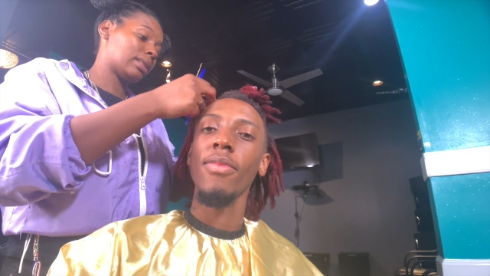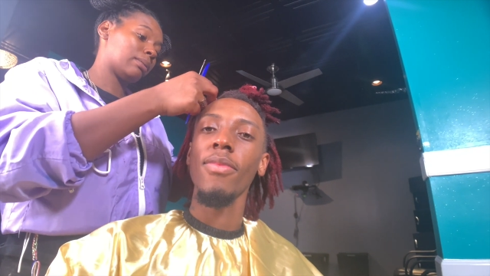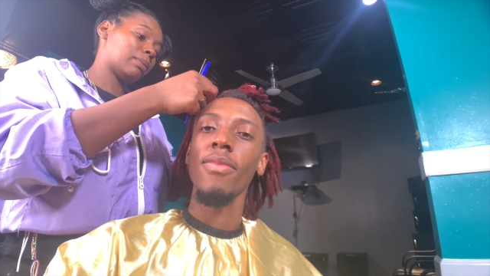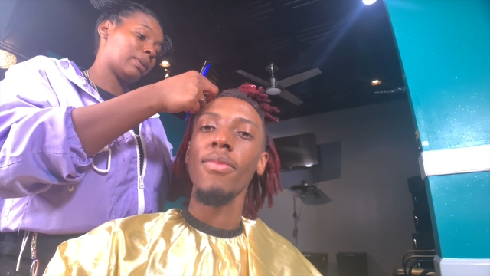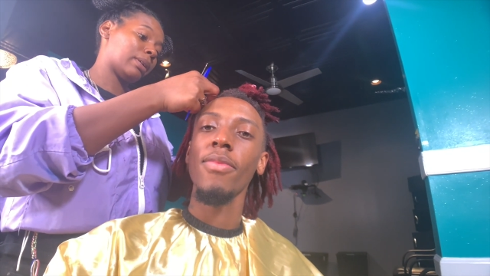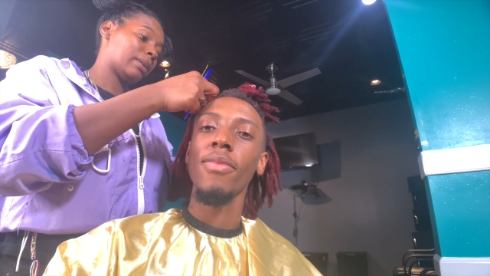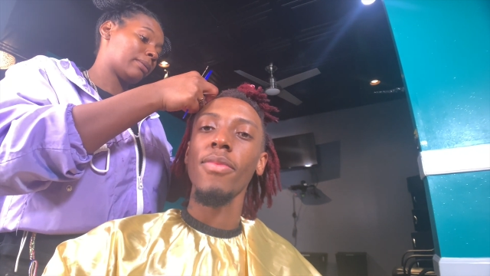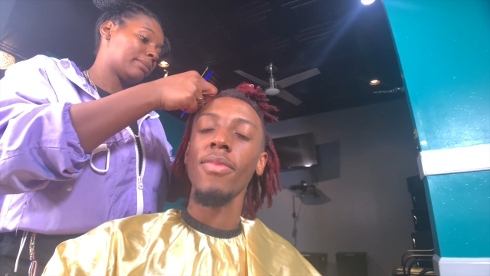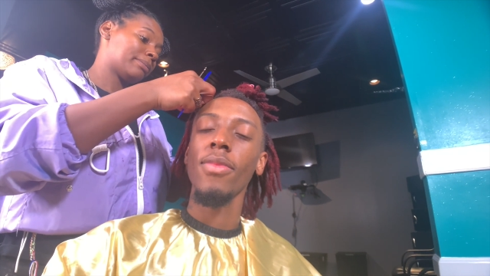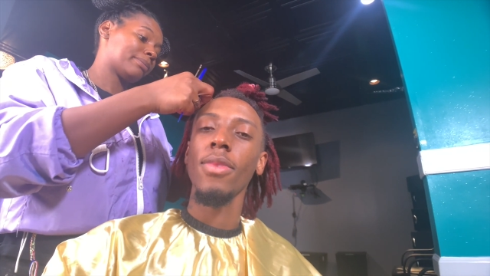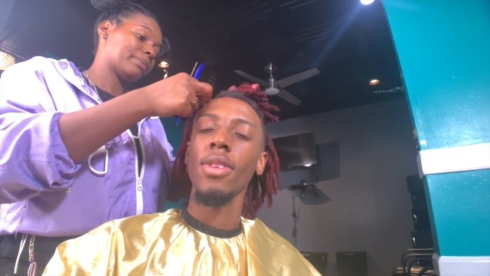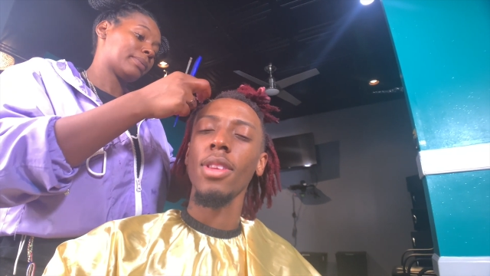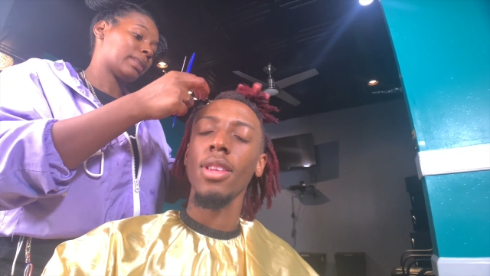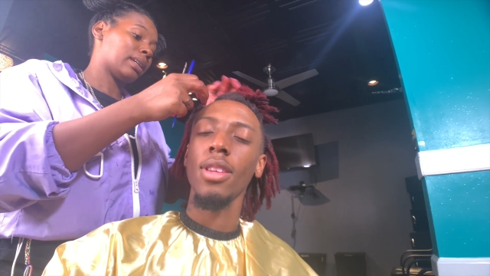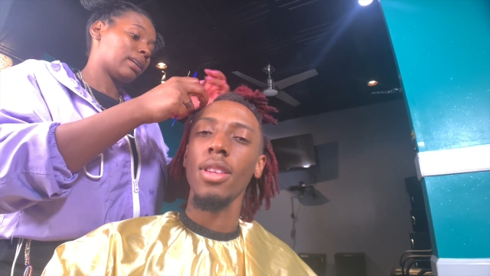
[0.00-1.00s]
Speaker 1: but
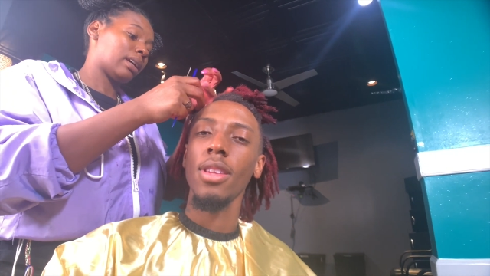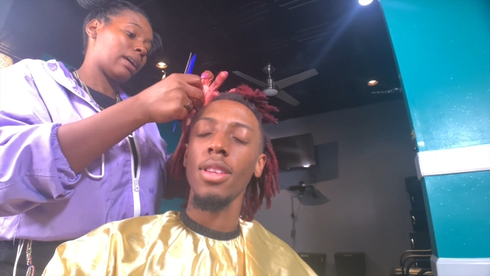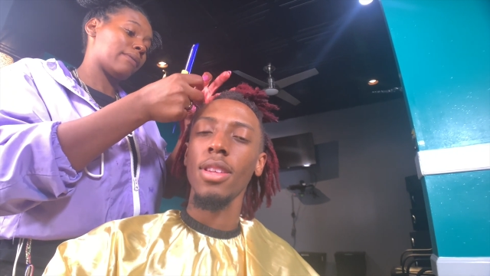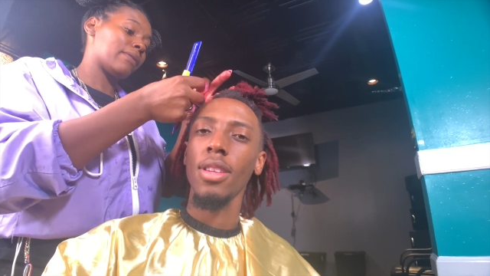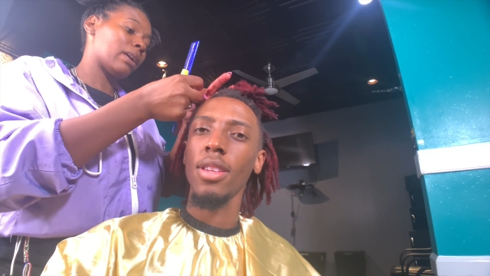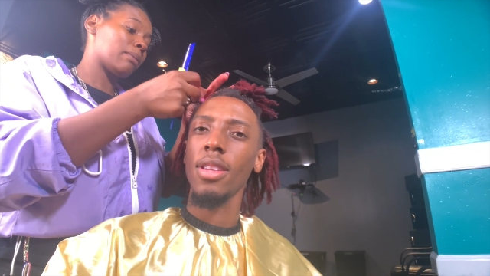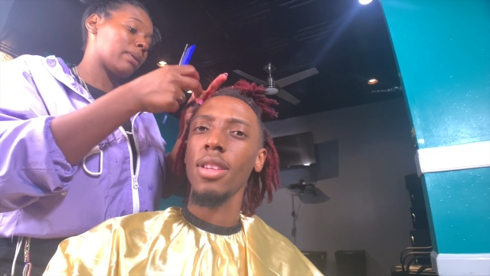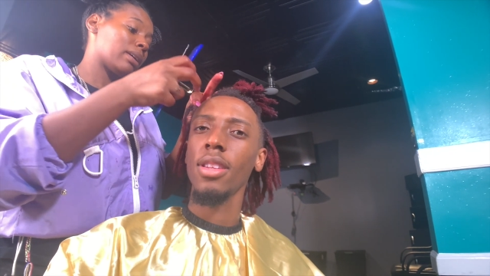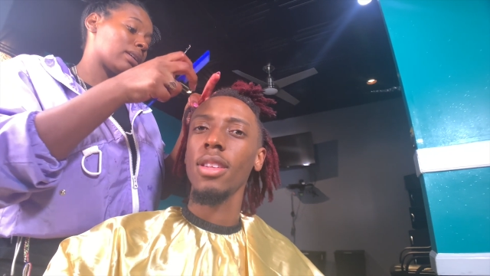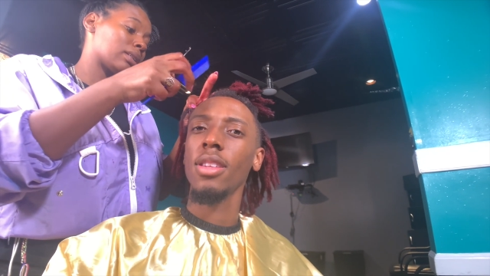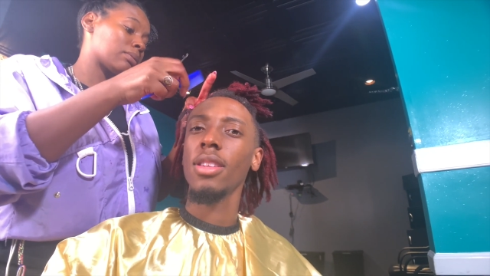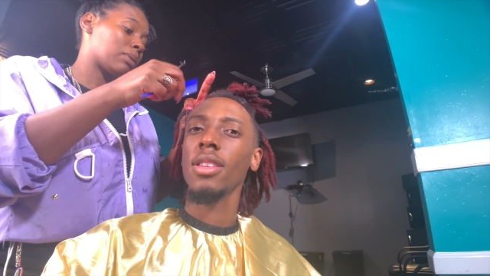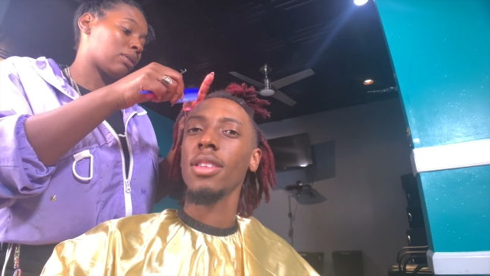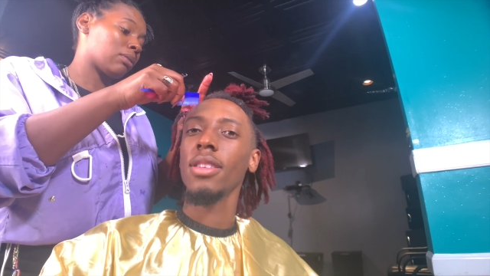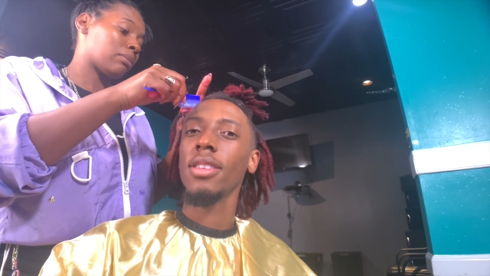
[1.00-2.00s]
found my husband
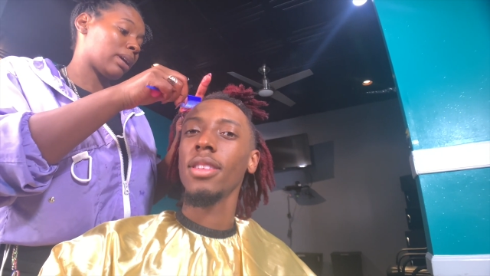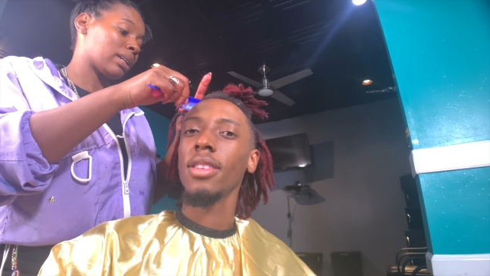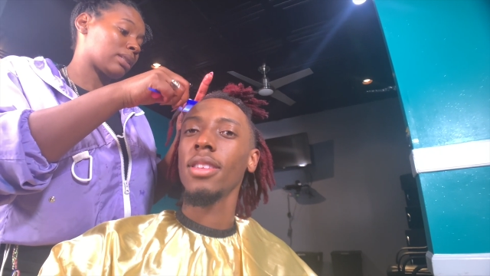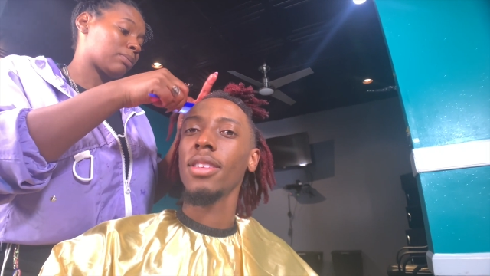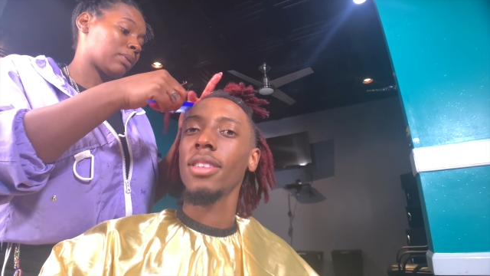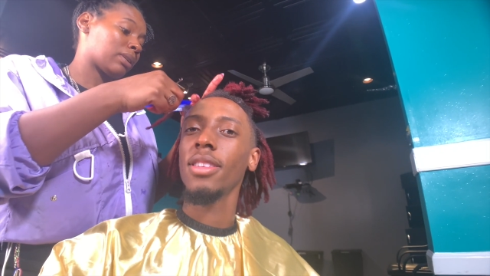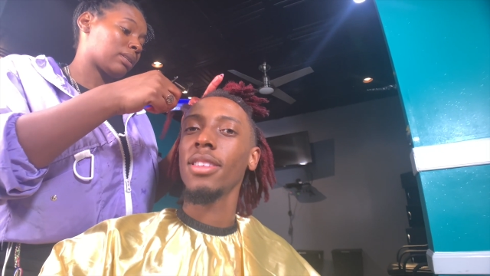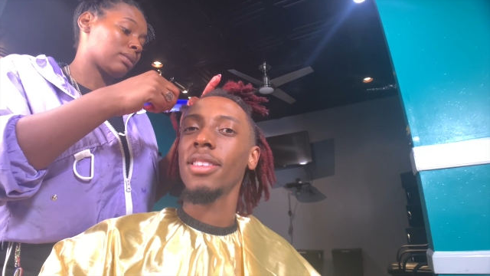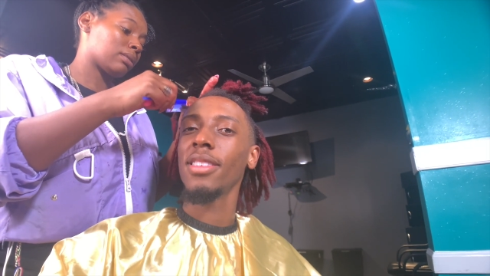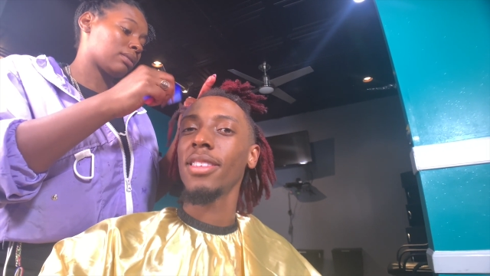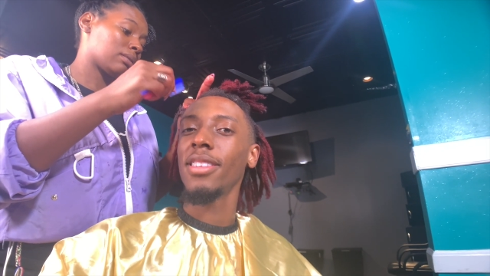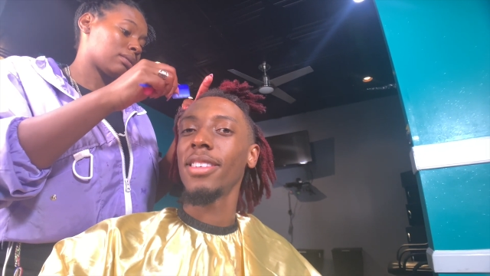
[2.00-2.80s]
on MySpace.